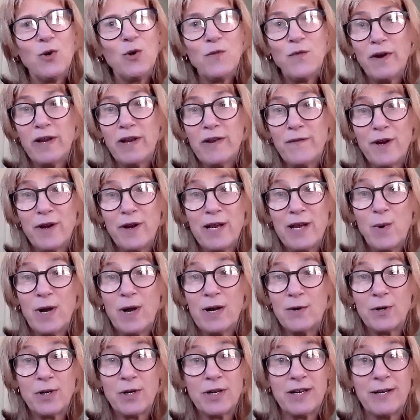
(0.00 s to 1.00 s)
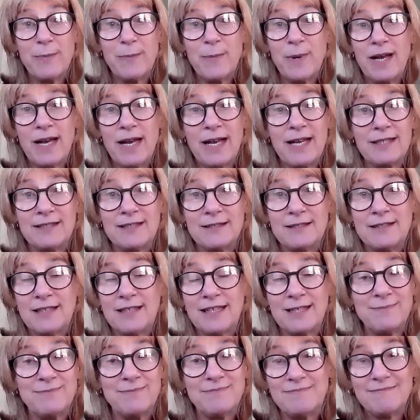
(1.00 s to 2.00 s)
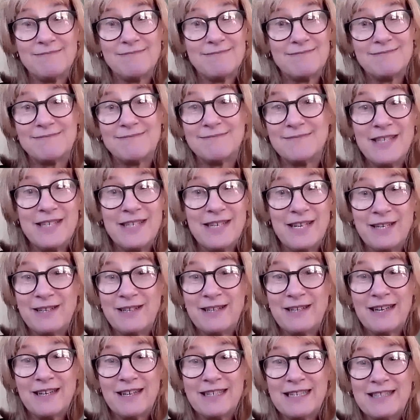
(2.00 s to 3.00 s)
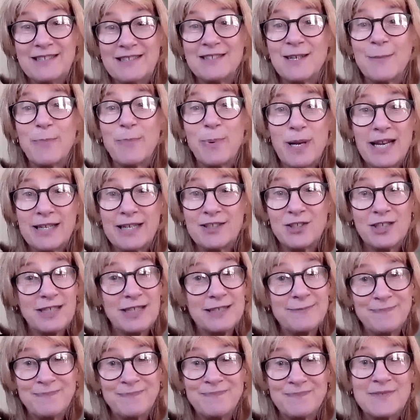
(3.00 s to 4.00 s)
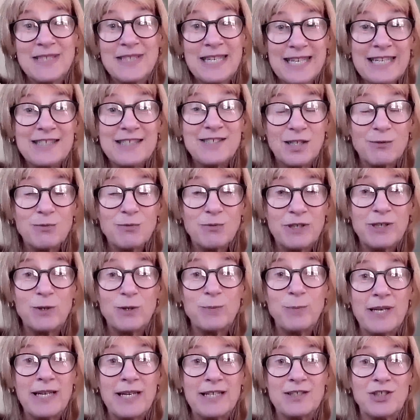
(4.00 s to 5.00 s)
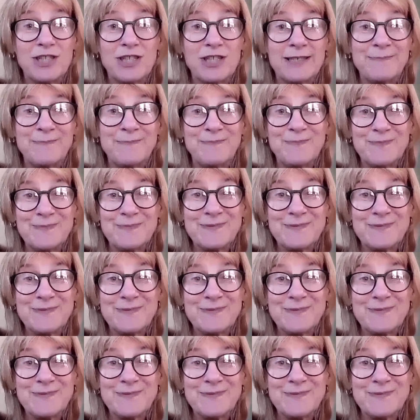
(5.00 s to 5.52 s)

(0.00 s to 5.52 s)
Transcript: very, very welcome. And it's a pleasure. It is a real pleasure.